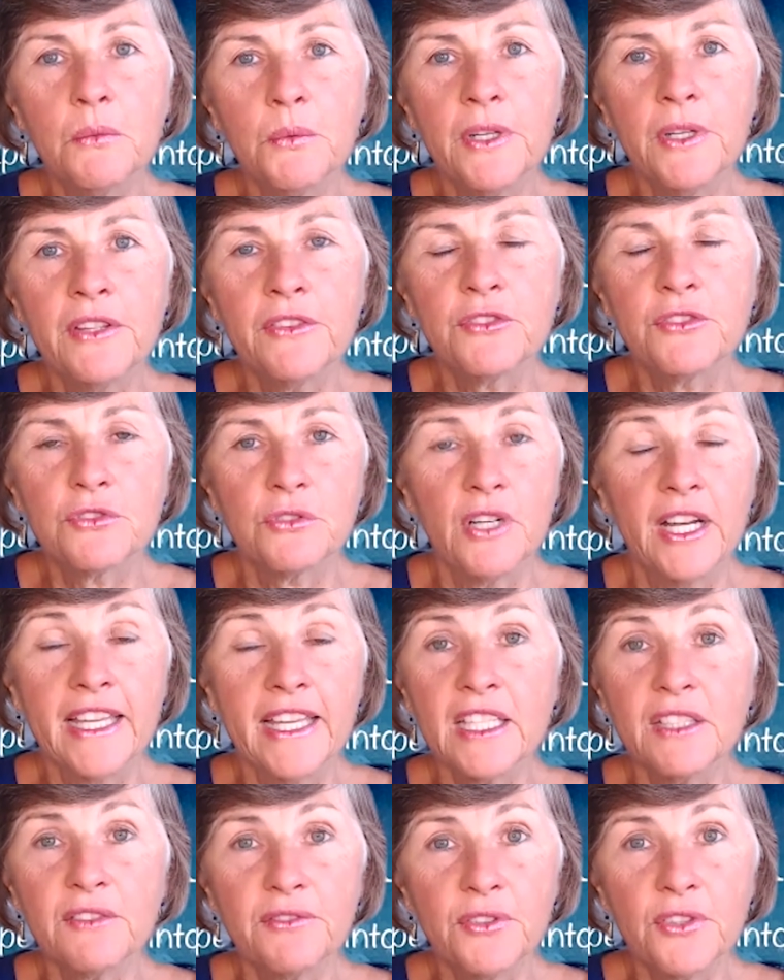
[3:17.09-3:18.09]
with
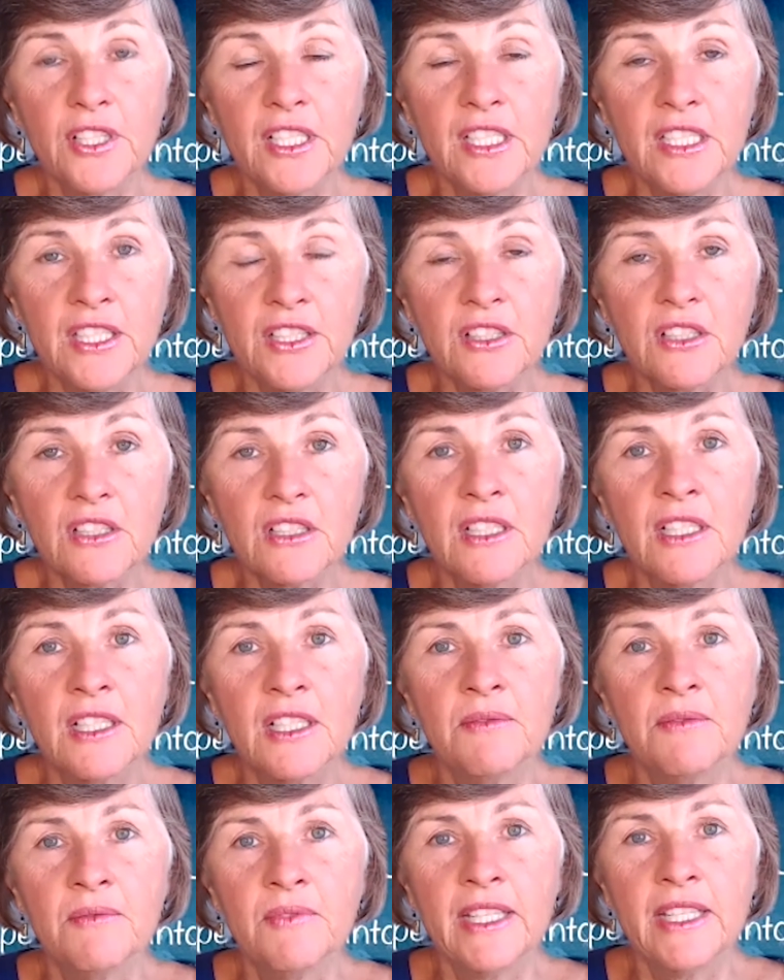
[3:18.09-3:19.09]
trying it for a year
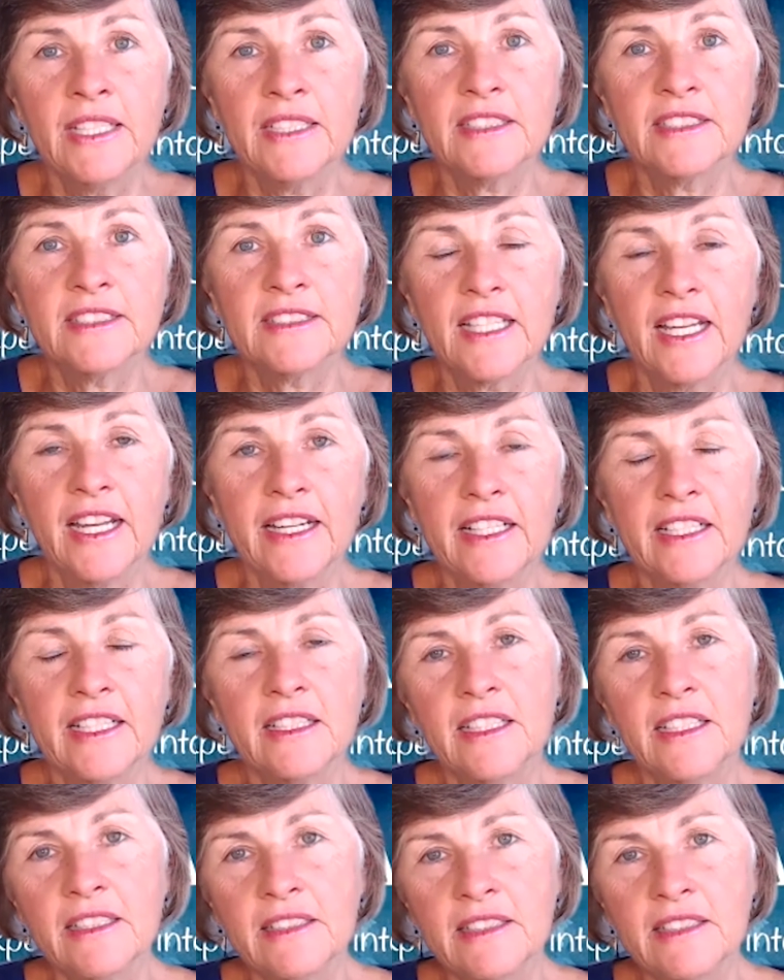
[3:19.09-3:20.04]
and deciding,